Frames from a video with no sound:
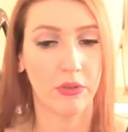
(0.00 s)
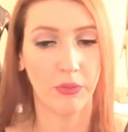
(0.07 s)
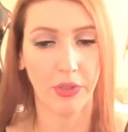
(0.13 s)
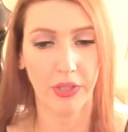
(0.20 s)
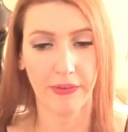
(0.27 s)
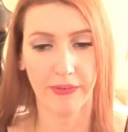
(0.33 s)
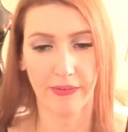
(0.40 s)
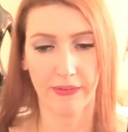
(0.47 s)
What
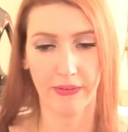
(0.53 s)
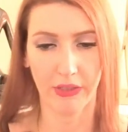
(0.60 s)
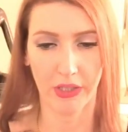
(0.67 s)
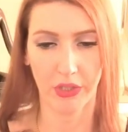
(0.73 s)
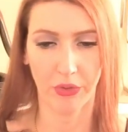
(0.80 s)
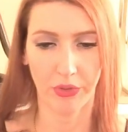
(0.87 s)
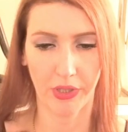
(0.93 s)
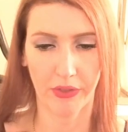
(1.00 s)
else does
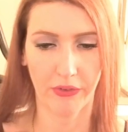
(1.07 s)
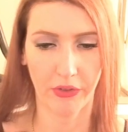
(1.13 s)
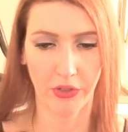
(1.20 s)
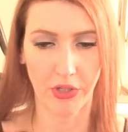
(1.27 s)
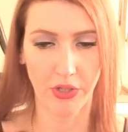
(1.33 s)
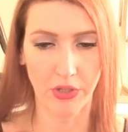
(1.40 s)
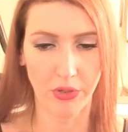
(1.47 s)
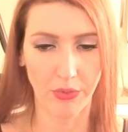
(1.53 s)
Leo need to
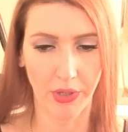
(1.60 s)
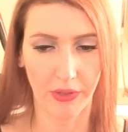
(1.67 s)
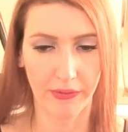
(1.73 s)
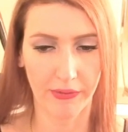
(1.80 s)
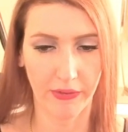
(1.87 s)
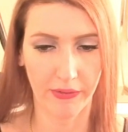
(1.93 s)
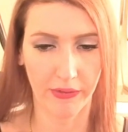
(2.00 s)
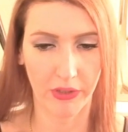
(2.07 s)
know? What
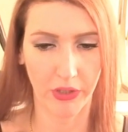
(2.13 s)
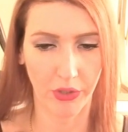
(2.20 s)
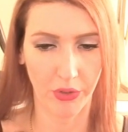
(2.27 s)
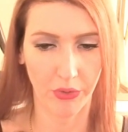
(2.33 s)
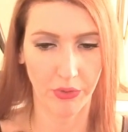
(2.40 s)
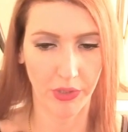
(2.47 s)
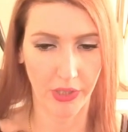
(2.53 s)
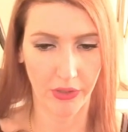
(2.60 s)
else does Leo
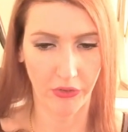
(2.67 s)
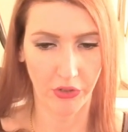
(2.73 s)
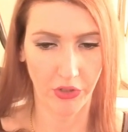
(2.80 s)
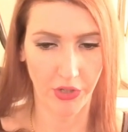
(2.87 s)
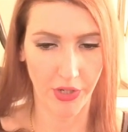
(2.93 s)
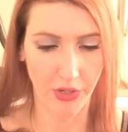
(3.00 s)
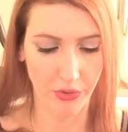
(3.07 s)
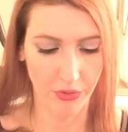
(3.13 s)
need to
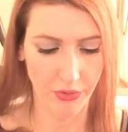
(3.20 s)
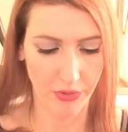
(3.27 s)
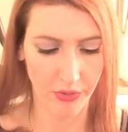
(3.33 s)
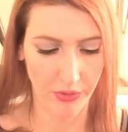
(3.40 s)
know